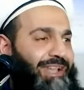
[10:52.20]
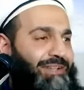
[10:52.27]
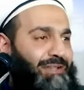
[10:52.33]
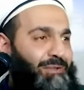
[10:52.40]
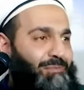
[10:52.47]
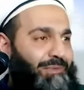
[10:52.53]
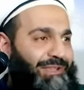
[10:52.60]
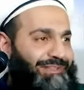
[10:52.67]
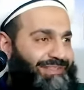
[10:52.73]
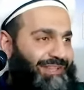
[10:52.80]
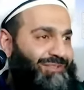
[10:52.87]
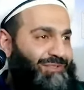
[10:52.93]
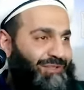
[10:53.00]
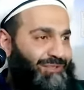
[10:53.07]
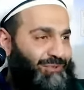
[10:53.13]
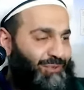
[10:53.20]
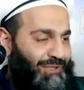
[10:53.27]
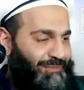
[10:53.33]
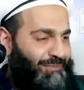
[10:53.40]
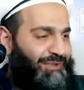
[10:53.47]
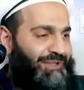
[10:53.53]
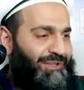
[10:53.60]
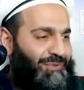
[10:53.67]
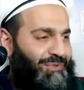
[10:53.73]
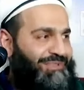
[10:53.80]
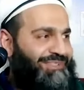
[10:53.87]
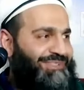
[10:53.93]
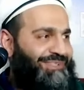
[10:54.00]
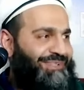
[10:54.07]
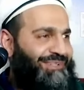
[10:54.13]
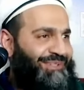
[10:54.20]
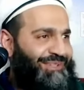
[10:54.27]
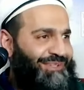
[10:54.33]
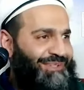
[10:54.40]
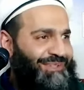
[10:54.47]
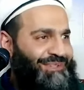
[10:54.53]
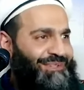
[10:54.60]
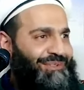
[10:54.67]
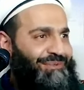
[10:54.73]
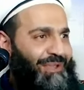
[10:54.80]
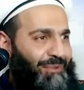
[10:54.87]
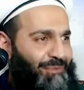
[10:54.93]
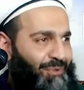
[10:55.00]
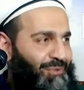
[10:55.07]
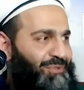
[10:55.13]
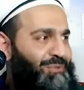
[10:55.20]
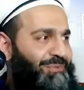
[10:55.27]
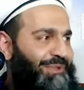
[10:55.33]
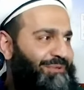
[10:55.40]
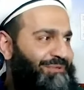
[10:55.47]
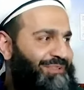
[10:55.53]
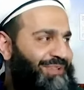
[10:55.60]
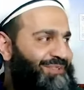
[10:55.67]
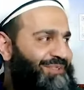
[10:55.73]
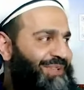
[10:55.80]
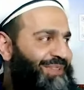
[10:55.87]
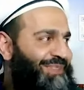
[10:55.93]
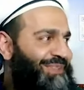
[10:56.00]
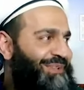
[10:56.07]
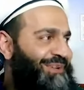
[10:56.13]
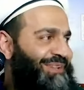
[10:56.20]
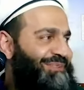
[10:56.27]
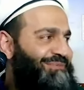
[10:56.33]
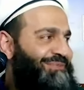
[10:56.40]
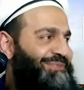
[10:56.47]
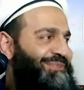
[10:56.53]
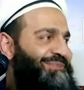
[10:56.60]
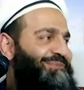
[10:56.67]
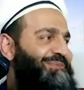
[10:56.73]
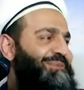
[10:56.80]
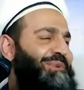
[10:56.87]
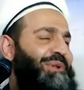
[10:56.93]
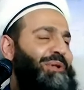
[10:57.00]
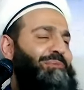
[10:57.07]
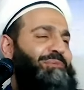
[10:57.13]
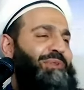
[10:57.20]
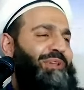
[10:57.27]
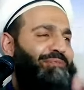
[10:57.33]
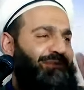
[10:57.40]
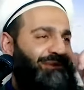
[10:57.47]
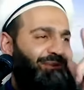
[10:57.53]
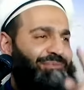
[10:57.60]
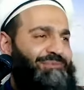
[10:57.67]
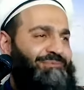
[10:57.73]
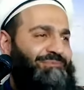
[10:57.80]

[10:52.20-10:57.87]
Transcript: didn't make sajda to him when he was, I'm going to make sajda at the grave? Never.